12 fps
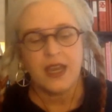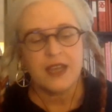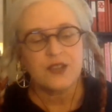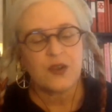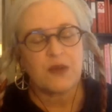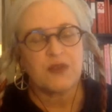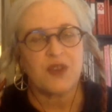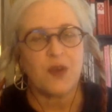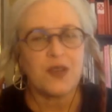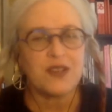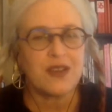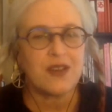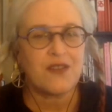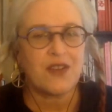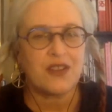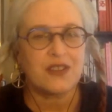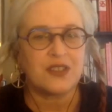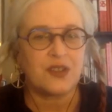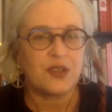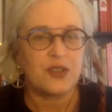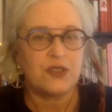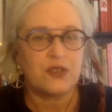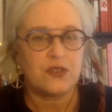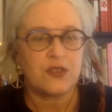So I was always kind of volunteering to
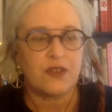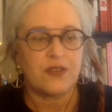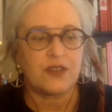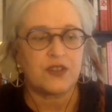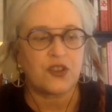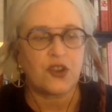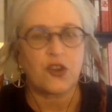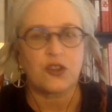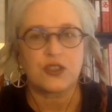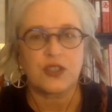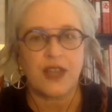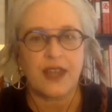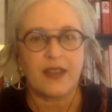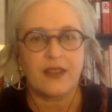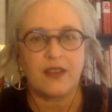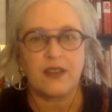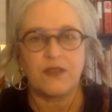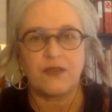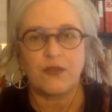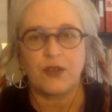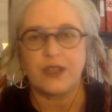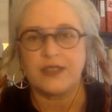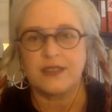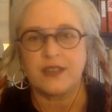do stuff at church, like
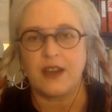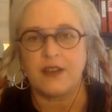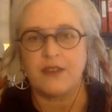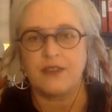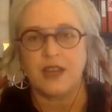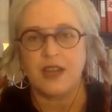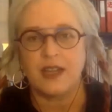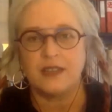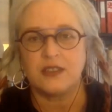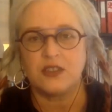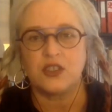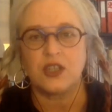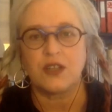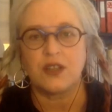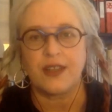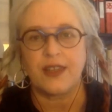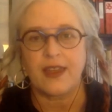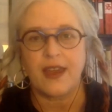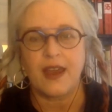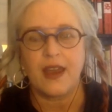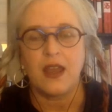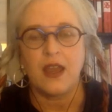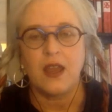free stuff, signs and junk like that.